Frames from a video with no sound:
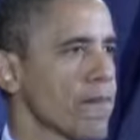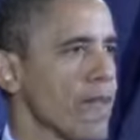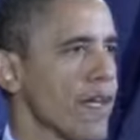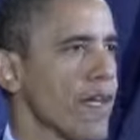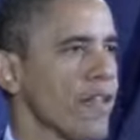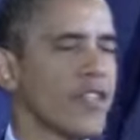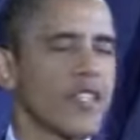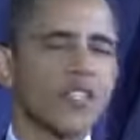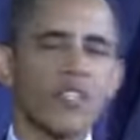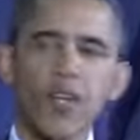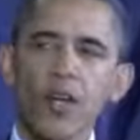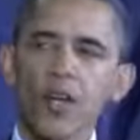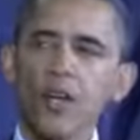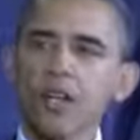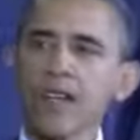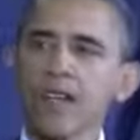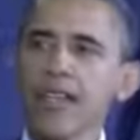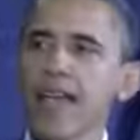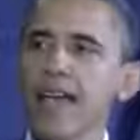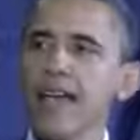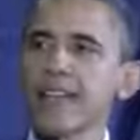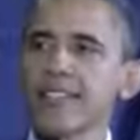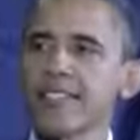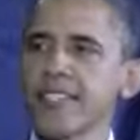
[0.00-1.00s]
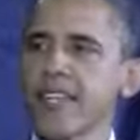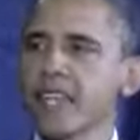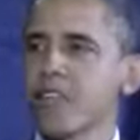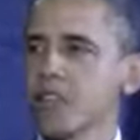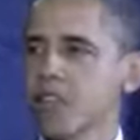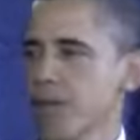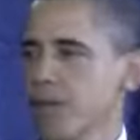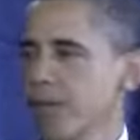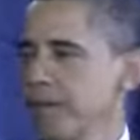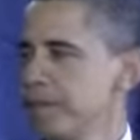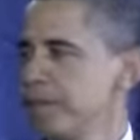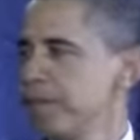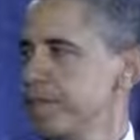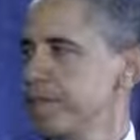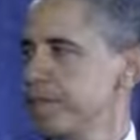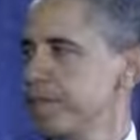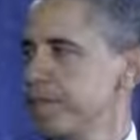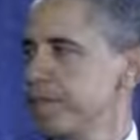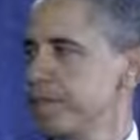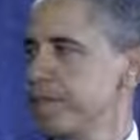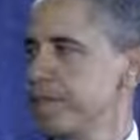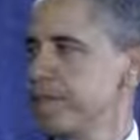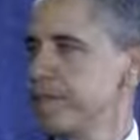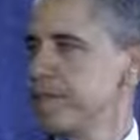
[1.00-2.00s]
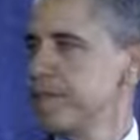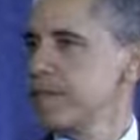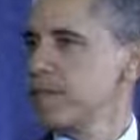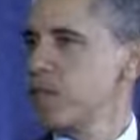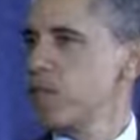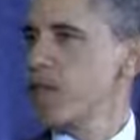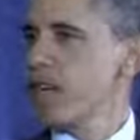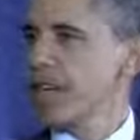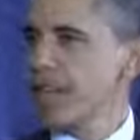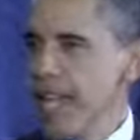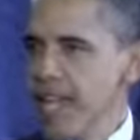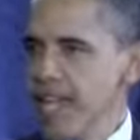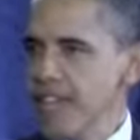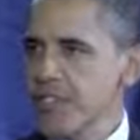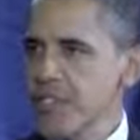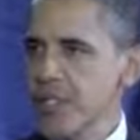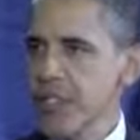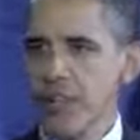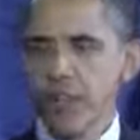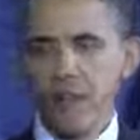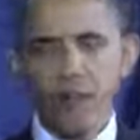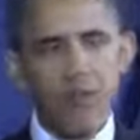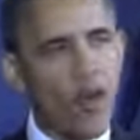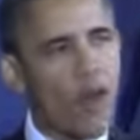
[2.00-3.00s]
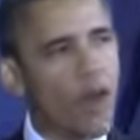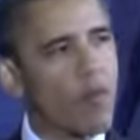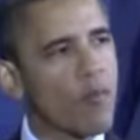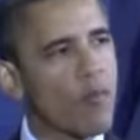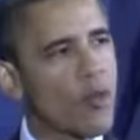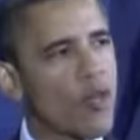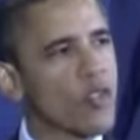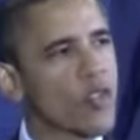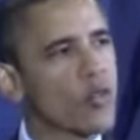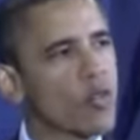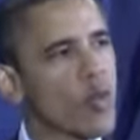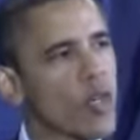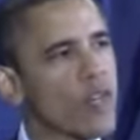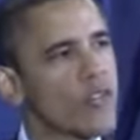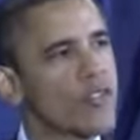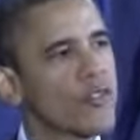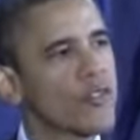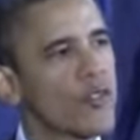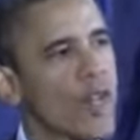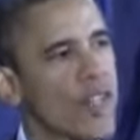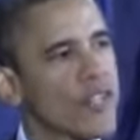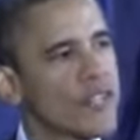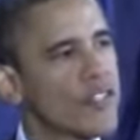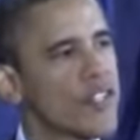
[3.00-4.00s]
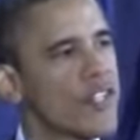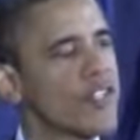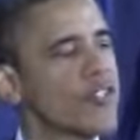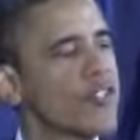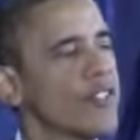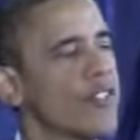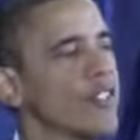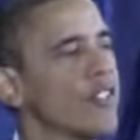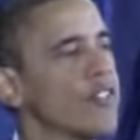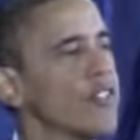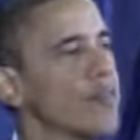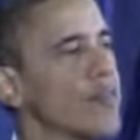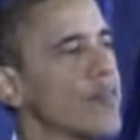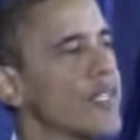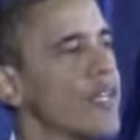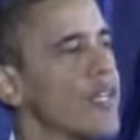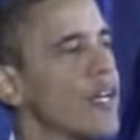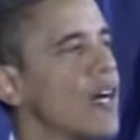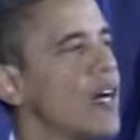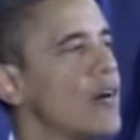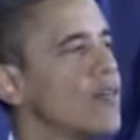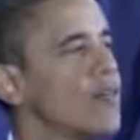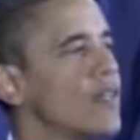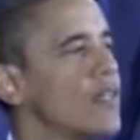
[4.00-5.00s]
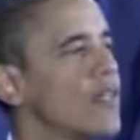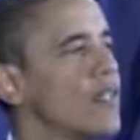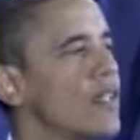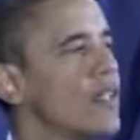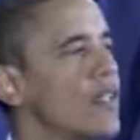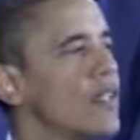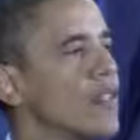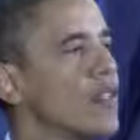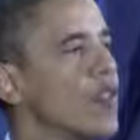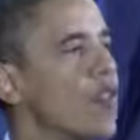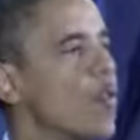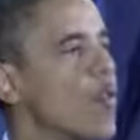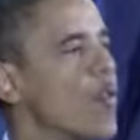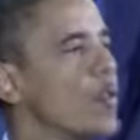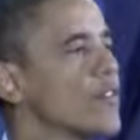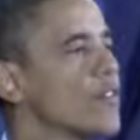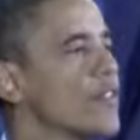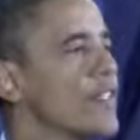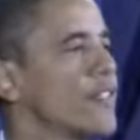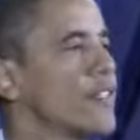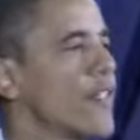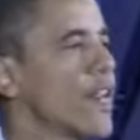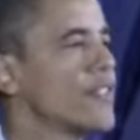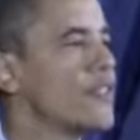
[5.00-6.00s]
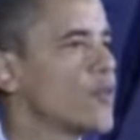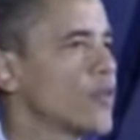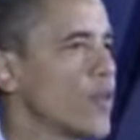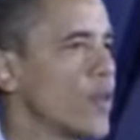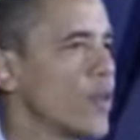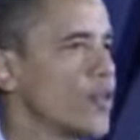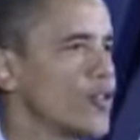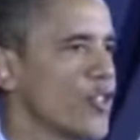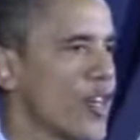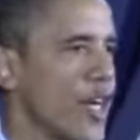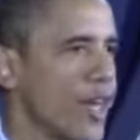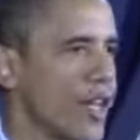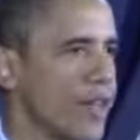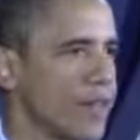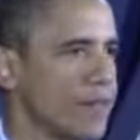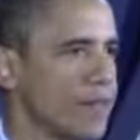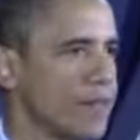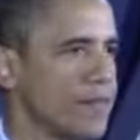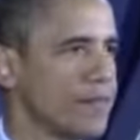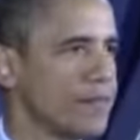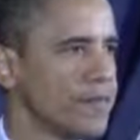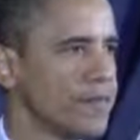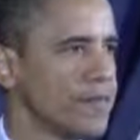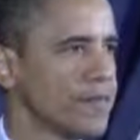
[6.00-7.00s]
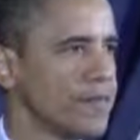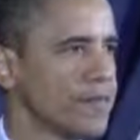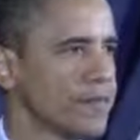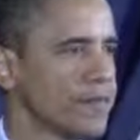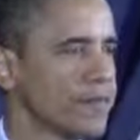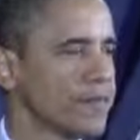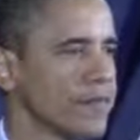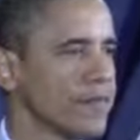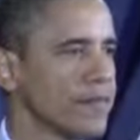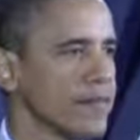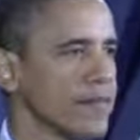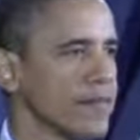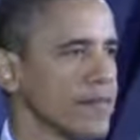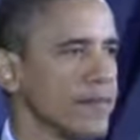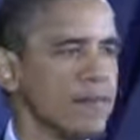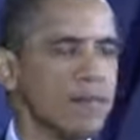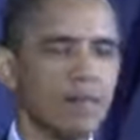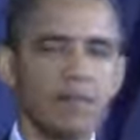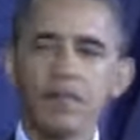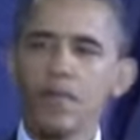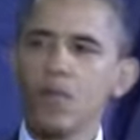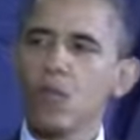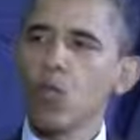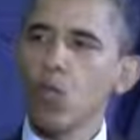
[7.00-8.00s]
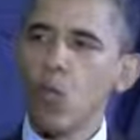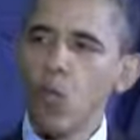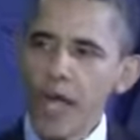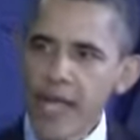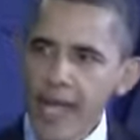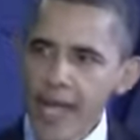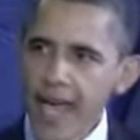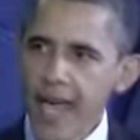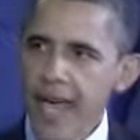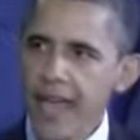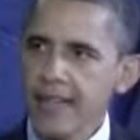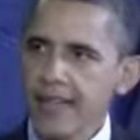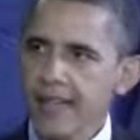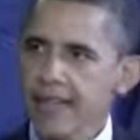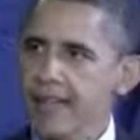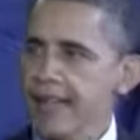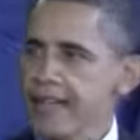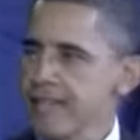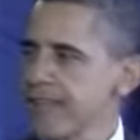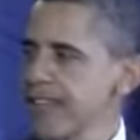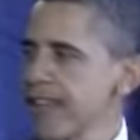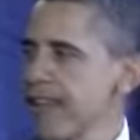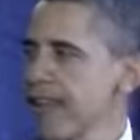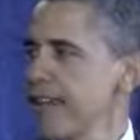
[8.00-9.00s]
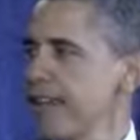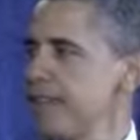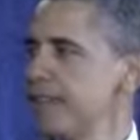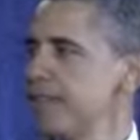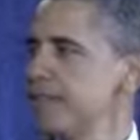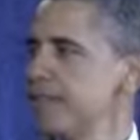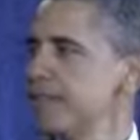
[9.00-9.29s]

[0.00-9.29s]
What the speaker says: At the turn of the last century, when a nation of farmers was transitioning to become the world's industrial giant, we had to decide,